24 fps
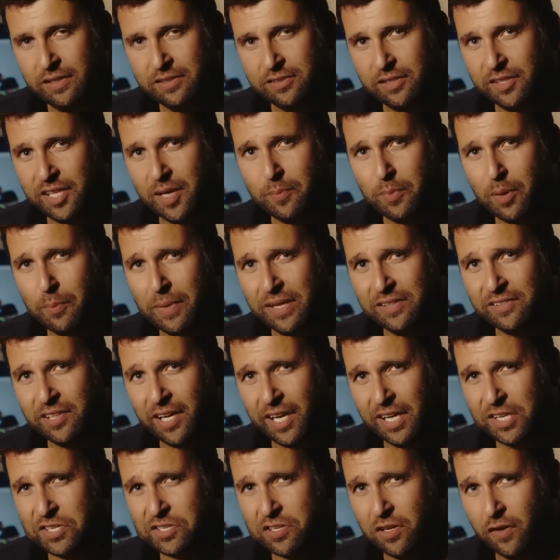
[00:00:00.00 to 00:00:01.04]
So the
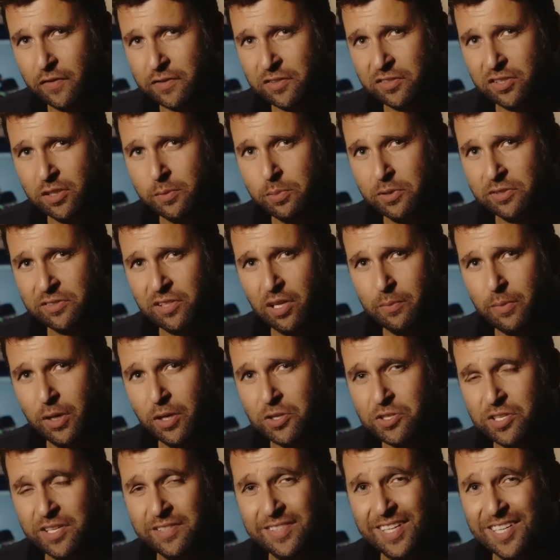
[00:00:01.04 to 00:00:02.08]
implementation of the super slow
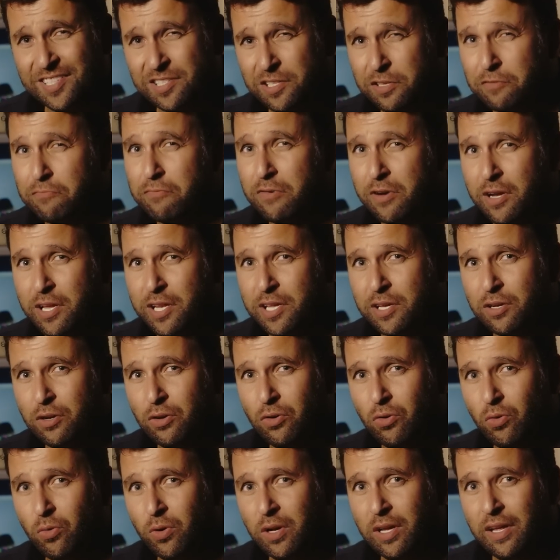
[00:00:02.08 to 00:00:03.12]
motion is actually really
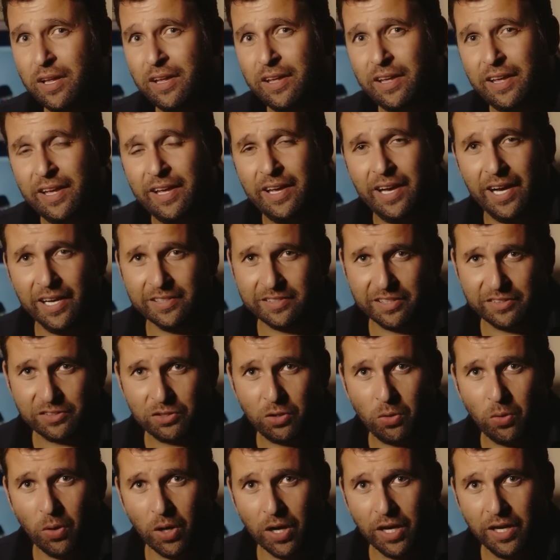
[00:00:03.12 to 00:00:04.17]
cool. It has its
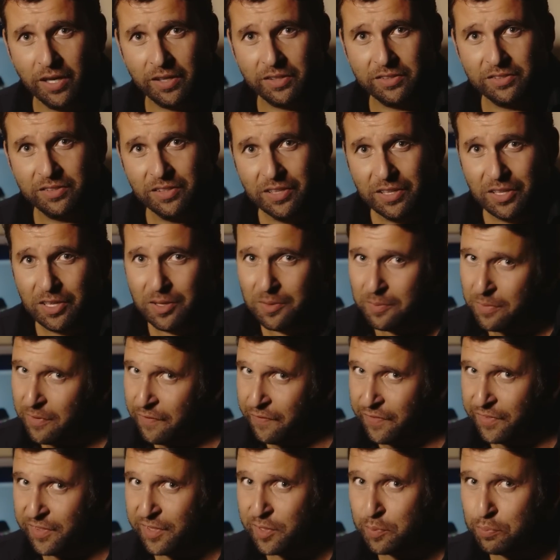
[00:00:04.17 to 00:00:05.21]
quirks, but
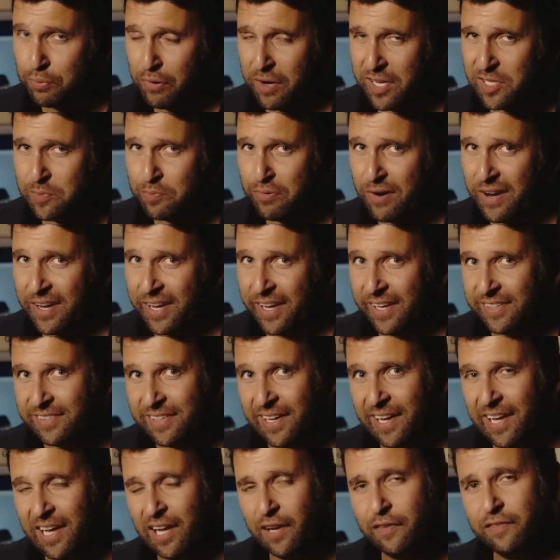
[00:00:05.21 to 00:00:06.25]
for this price bracket to
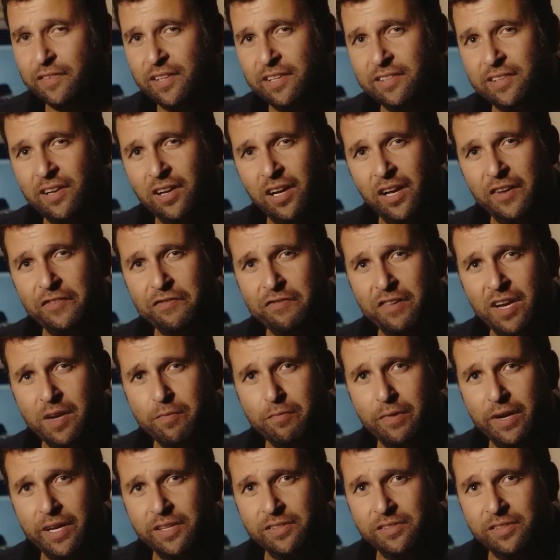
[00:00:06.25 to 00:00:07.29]
have these high frame
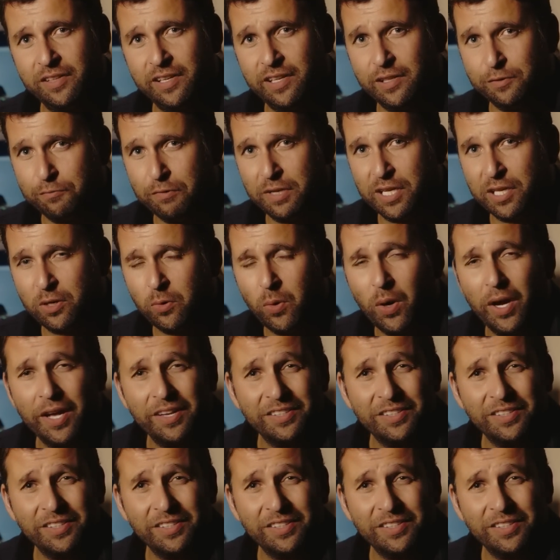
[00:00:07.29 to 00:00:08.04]
rates is really quite